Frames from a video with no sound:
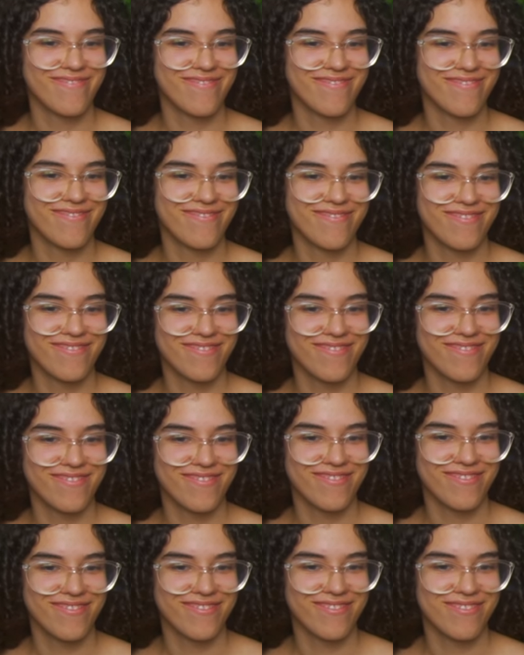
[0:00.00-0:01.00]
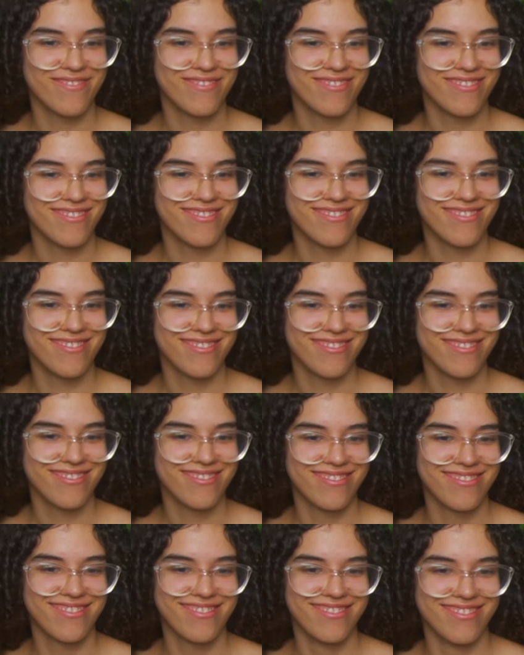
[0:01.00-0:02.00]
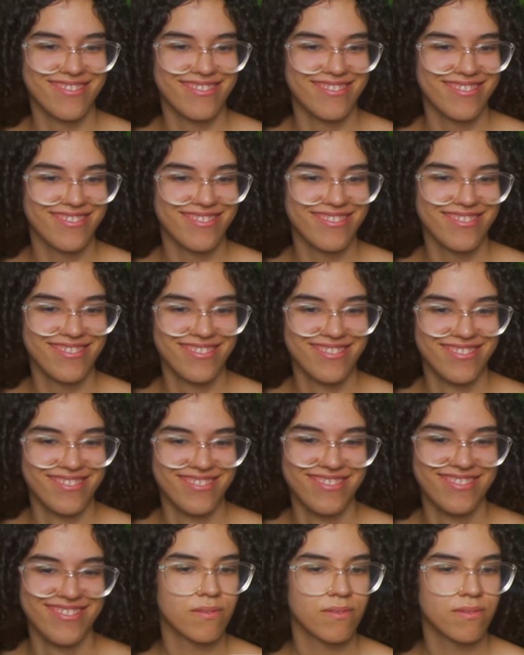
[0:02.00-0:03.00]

The person shown says nothing.